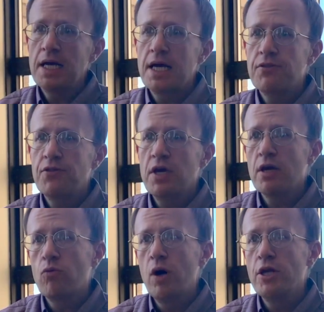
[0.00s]
And I
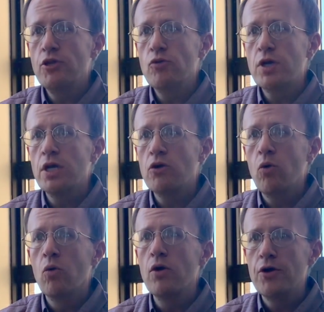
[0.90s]
think what you can
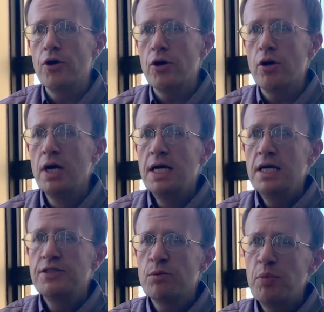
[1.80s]
order
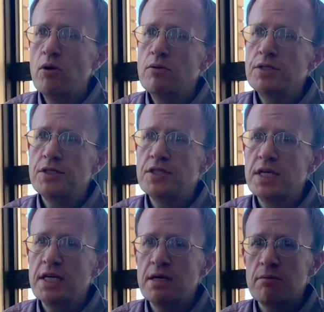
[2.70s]
is a
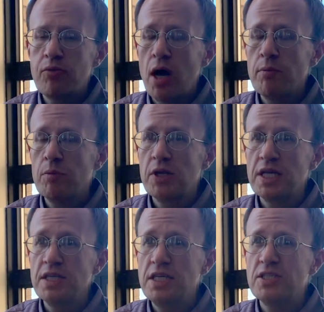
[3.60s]
potency
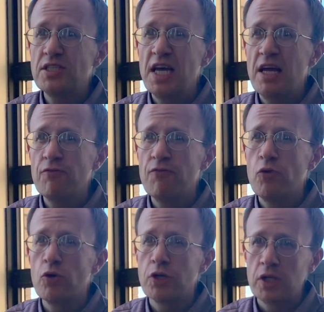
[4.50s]
probably at least
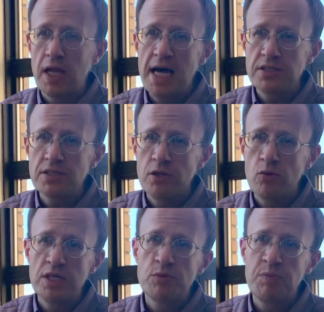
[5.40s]
tenfold less
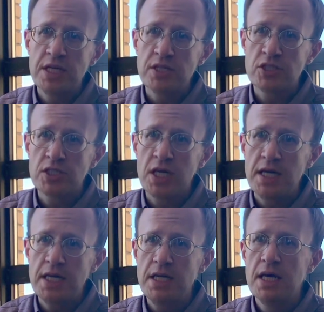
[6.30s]
than what's being
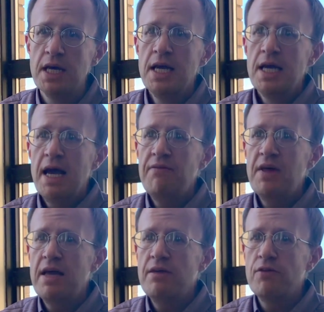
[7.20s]
studied. And
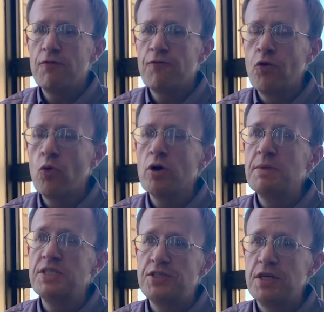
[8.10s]
then the
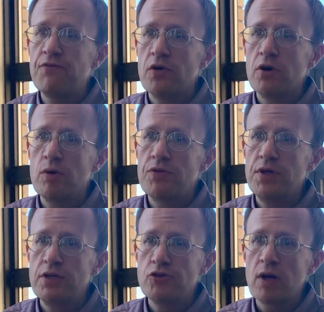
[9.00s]
form is different with
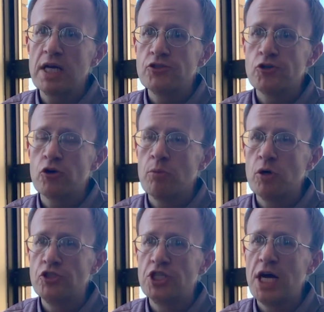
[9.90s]
the
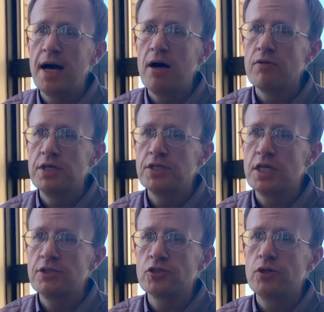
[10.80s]
transdermal gel that
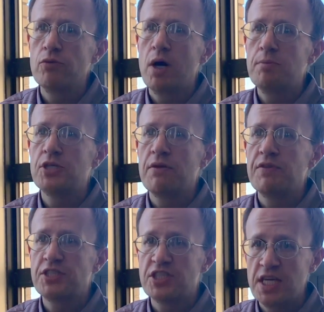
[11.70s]
essentially rubs
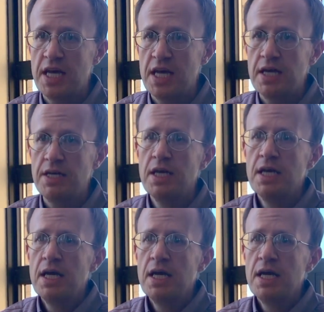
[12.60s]
on the skin,